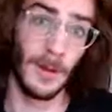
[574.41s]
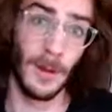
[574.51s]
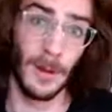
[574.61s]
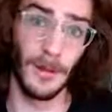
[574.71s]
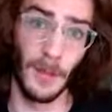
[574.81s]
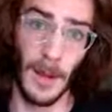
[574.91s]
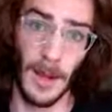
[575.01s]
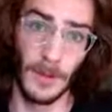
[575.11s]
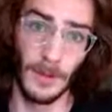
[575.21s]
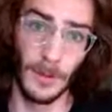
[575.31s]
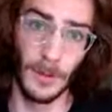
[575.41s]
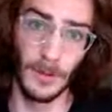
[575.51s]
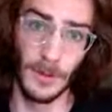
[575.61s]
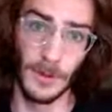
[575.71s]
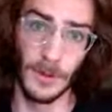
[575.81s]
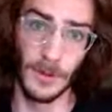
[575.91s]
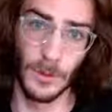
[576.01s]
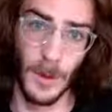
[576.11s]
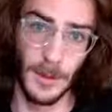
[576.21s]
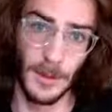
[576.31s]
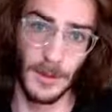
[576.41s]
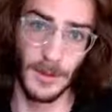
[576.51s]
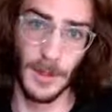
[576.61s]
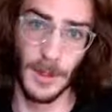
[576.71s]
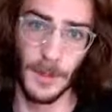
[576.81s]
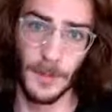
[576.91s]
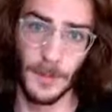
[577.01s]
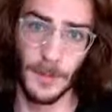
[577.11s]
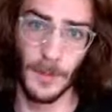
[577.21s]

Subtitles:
like if you have those visitors watching your video,